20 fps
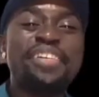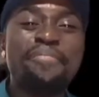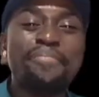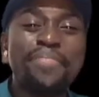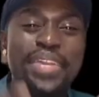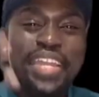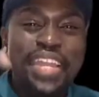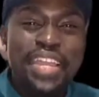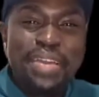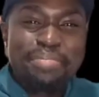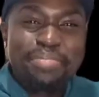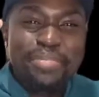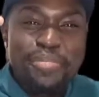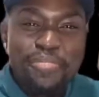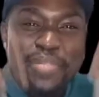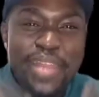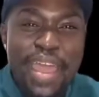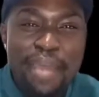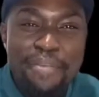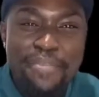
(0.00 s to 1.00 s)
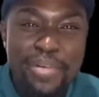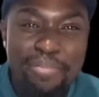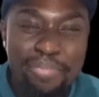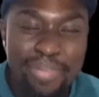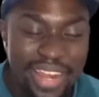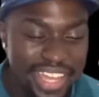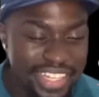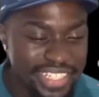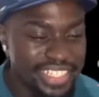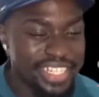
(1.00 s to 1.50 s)
Big up to Diamond
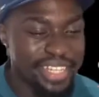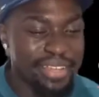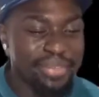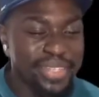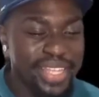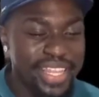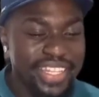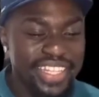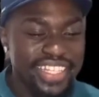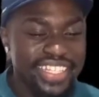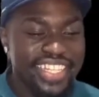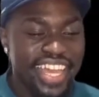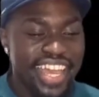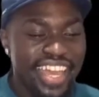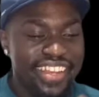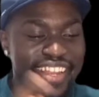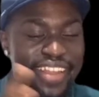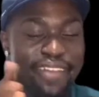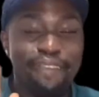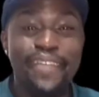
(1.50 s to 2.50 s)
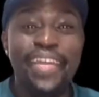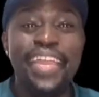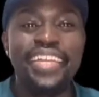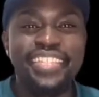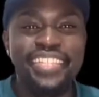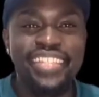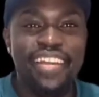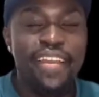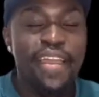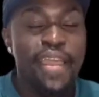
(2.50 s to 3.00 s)
Platinumz and the entire
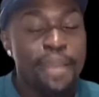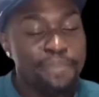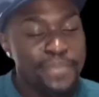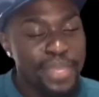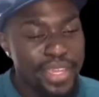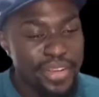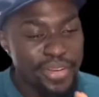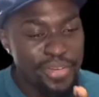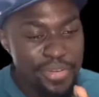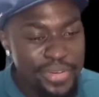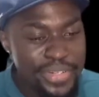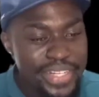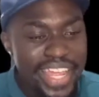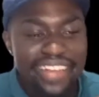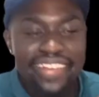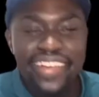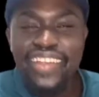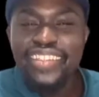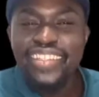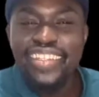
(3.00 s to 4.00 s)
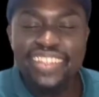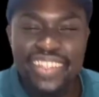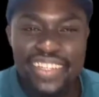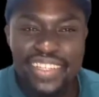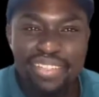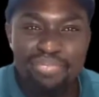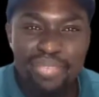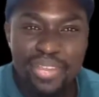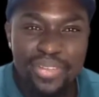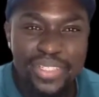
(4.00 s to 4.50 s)
director. Man, who directed
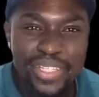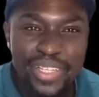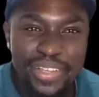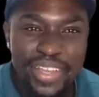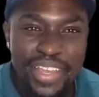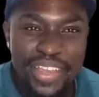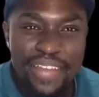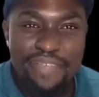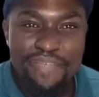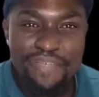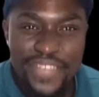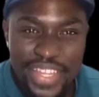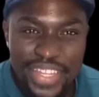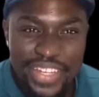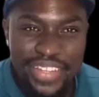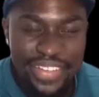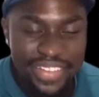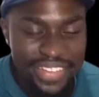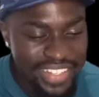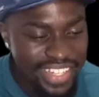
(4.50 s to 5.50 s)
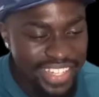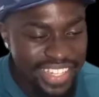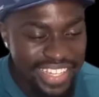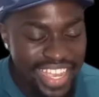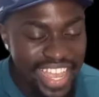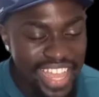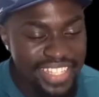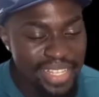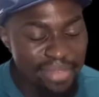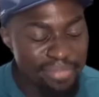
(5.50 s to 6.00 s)
this music video?
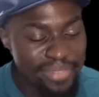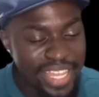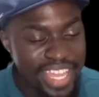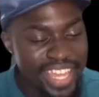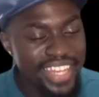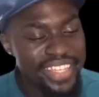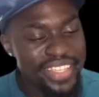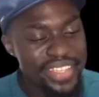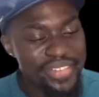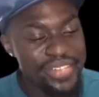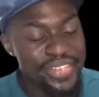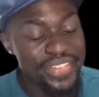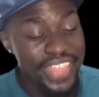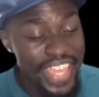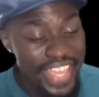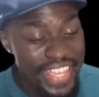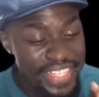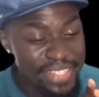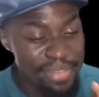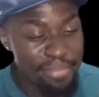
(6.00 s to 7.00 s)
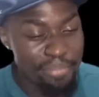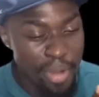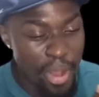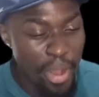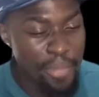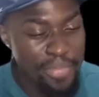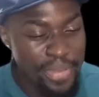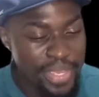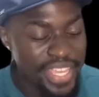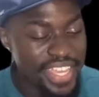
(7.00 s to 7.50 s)
Guys, I'm telling you, things are
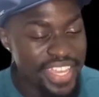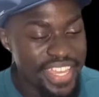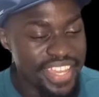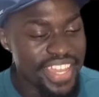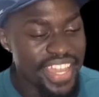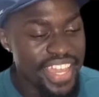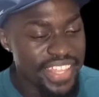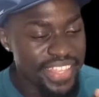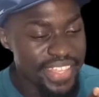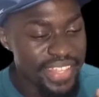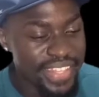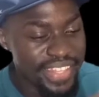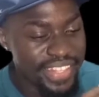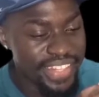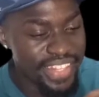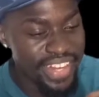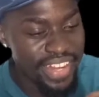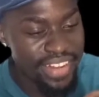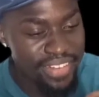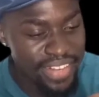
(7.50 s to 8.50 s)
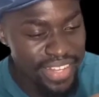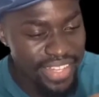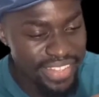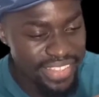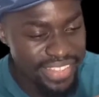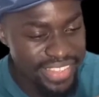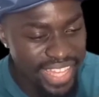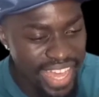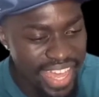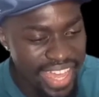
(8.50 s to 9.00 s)
popping here. They look
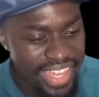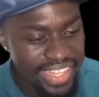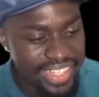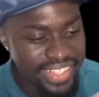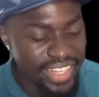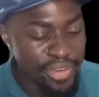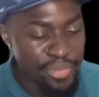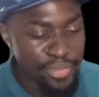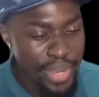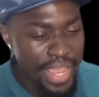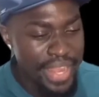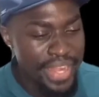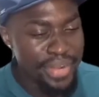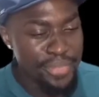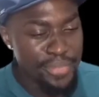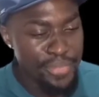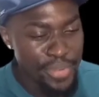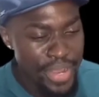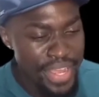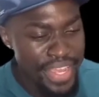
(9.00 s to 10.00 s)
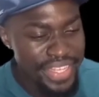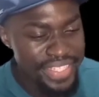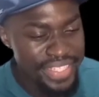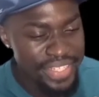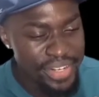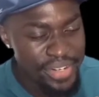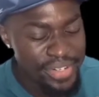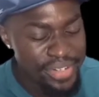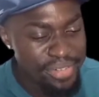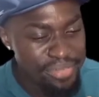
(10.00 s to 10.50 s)
at that, the red and
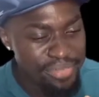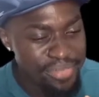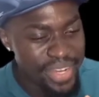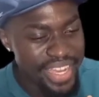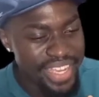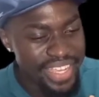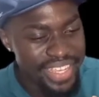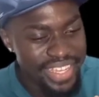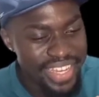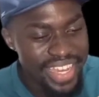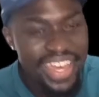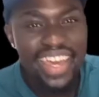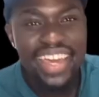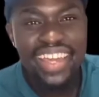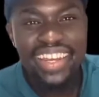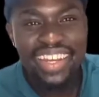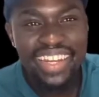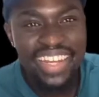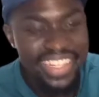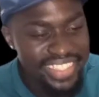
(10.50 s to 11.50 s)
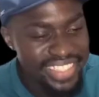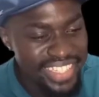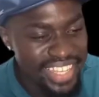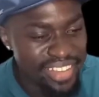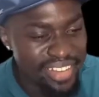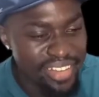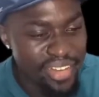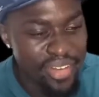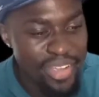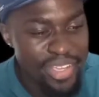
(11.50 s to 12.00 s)
white. Oh my God, let's
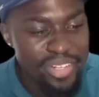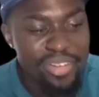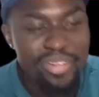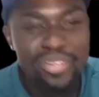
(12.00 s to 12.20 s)
get going.